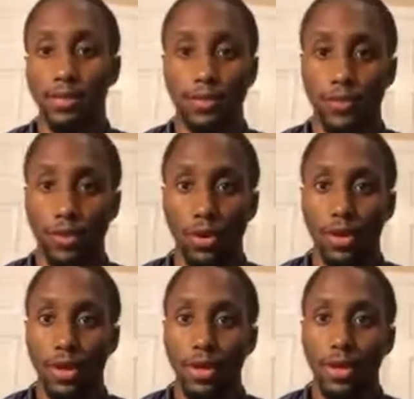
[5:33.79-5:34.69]
before,
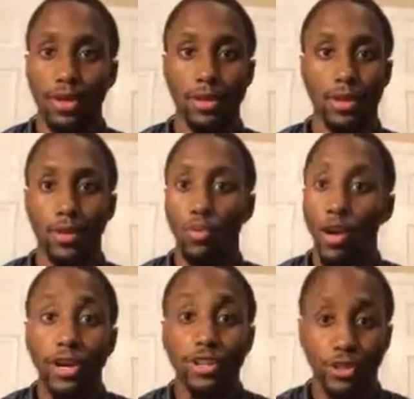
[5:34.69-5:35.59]

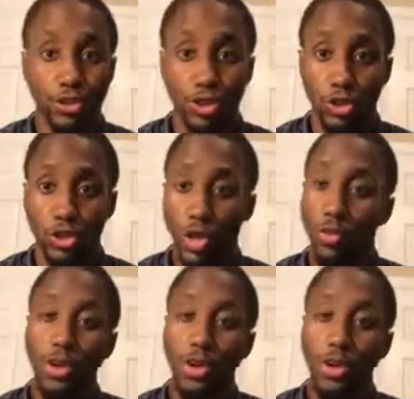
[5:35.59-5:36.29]
where is your church at?